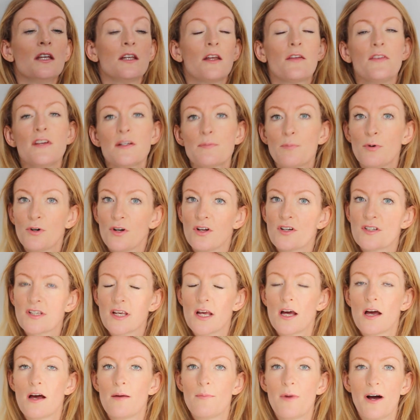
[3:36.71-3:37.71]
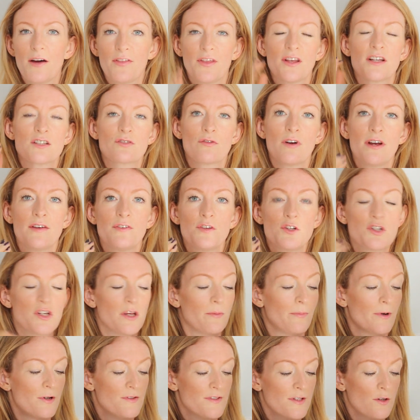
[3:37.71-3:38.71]
Now this product, I think it's great for the
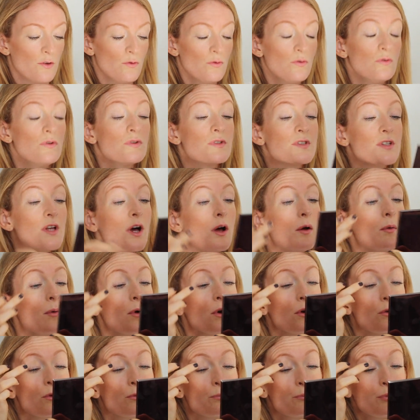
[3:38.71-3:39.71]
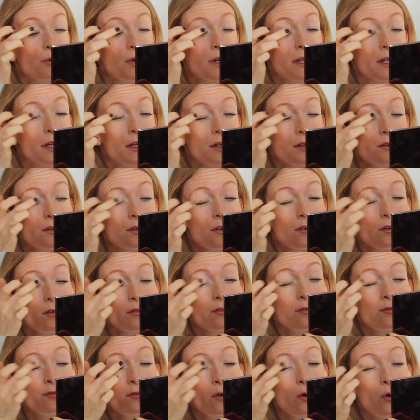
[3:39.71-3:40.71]
cheekbones and also brilliant
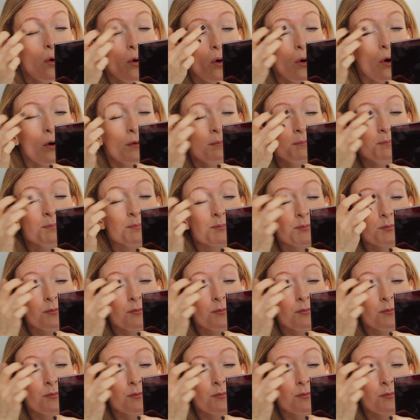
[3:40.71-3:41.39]
for